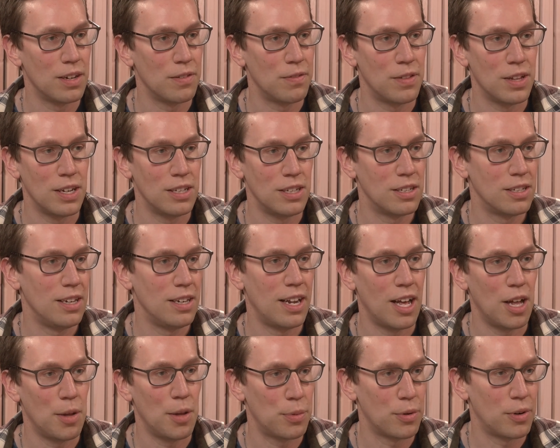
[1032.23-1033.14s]
If they just need
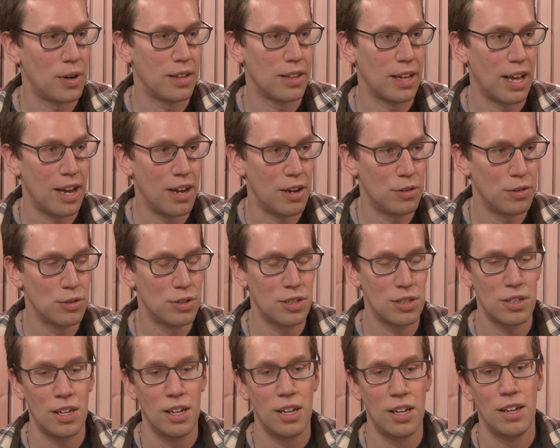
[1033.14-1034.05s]
help around the
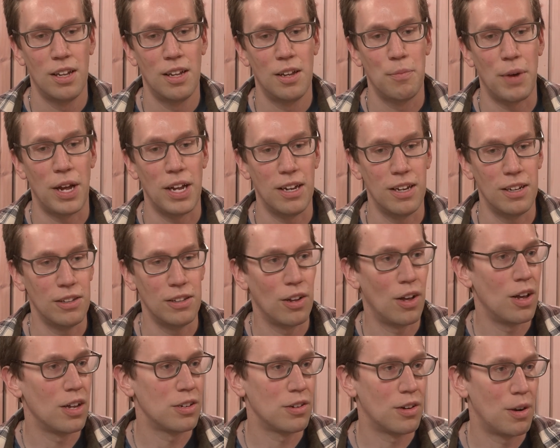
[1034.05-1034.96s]
house, my
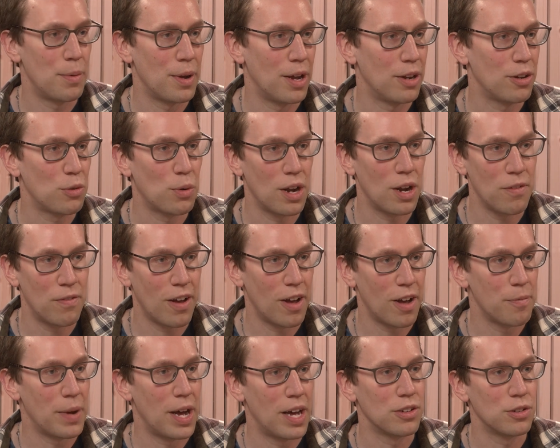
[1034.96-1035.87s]
in-laws are about
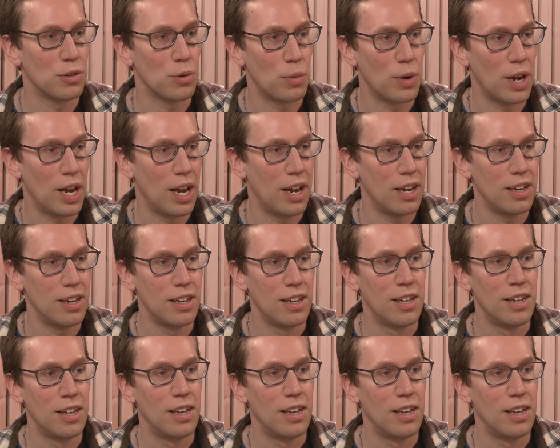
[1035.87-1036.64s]
25 miles away,